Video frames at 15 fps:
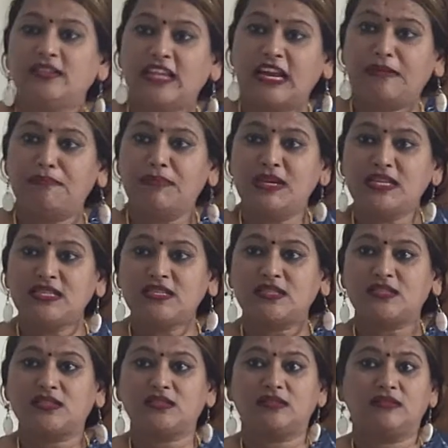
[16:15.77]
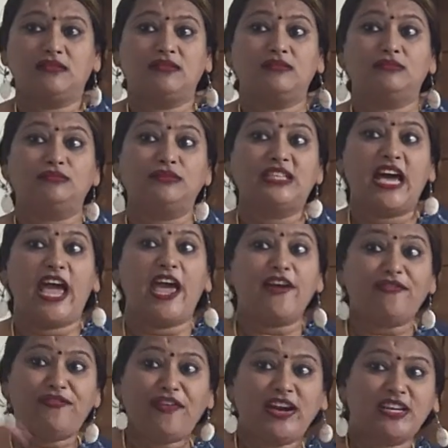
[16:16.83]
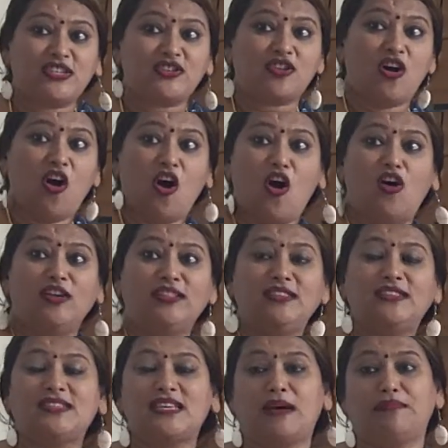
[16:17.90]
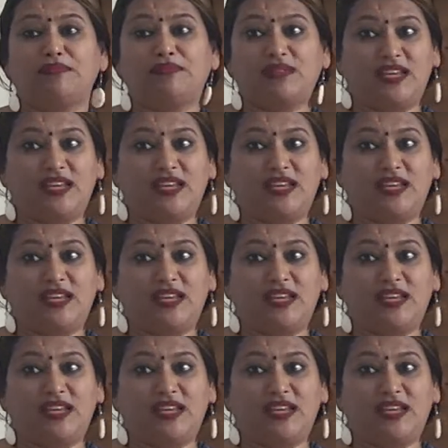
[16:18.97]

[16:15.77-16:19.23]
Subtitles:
That means the effect on something.